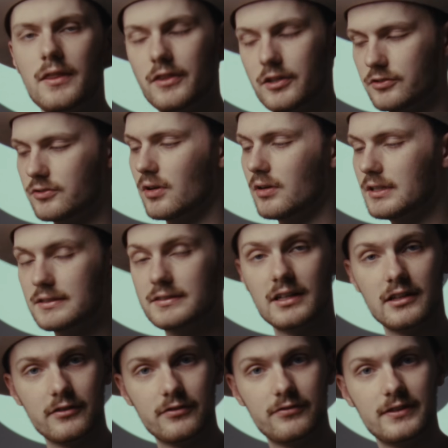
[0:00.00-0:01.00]
The song
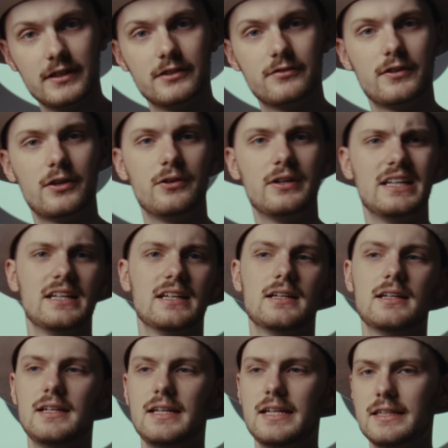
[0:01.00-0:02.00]
itself feels very
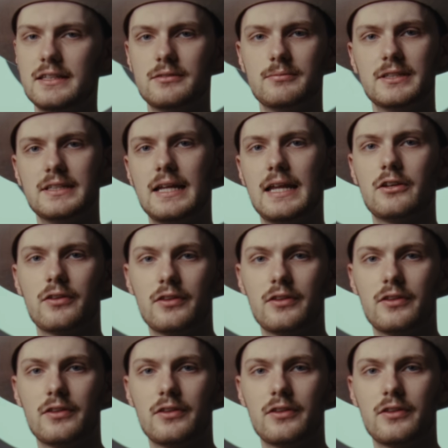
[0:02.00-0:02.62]
intimate and